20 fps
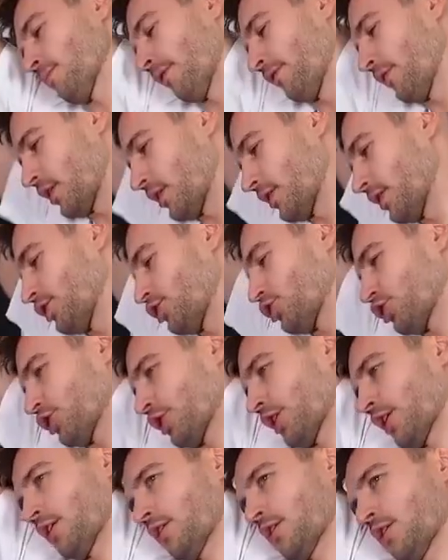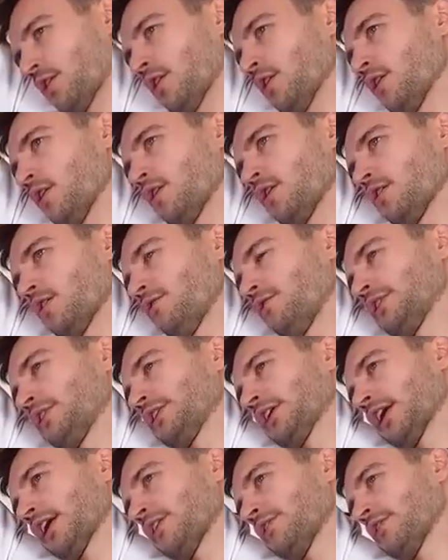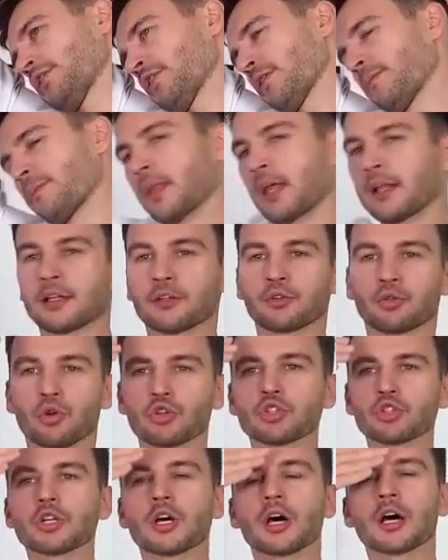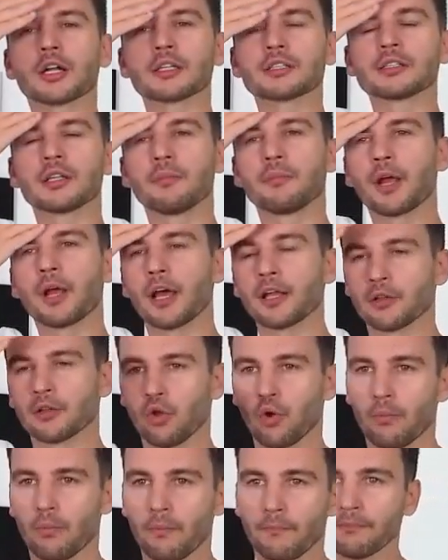of the neck, stretching it, this also relaxes the forehead.